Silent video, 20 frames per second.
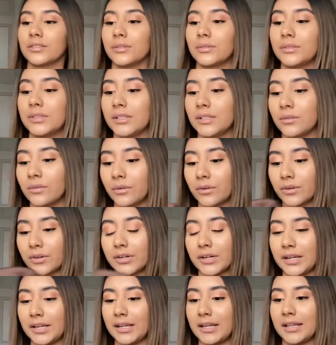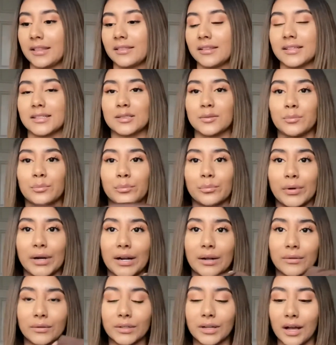did order it in this
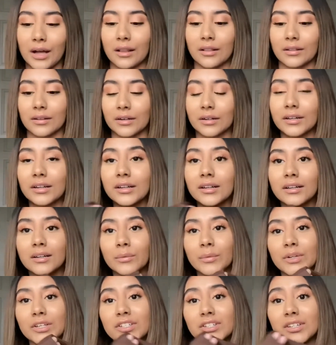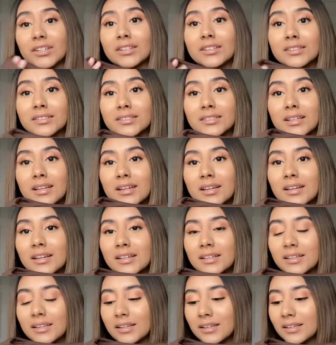brown color, which is
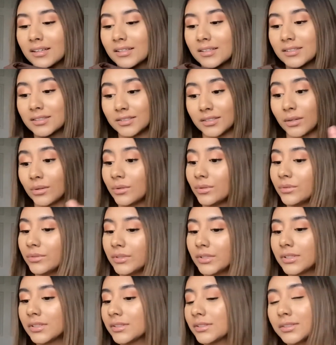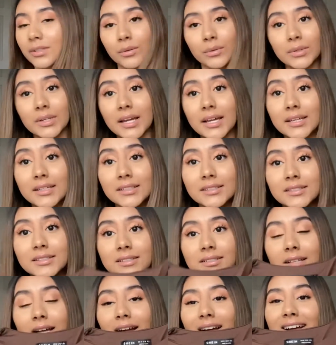so
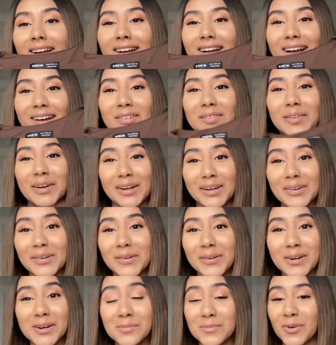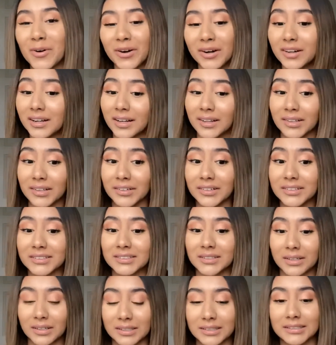nice. I want to order more colors,
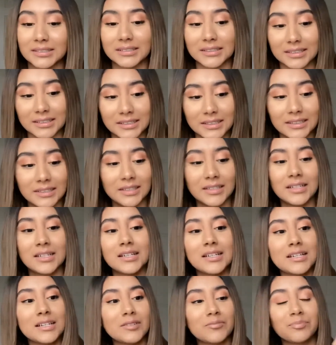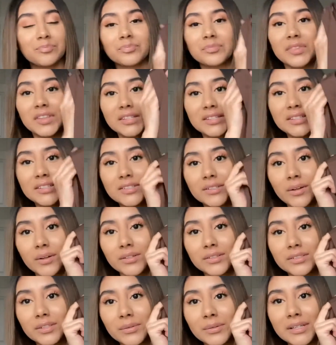honestly. This is
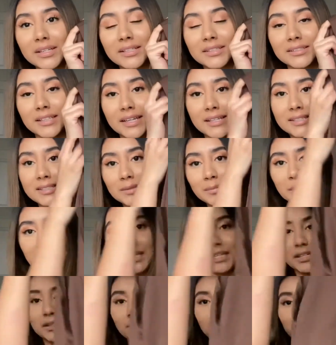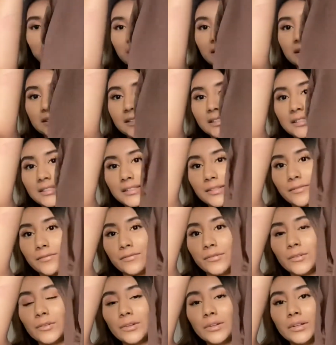also in a size medium. This is the
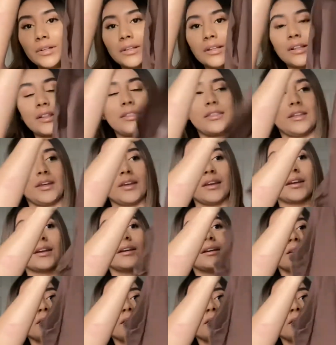full thing.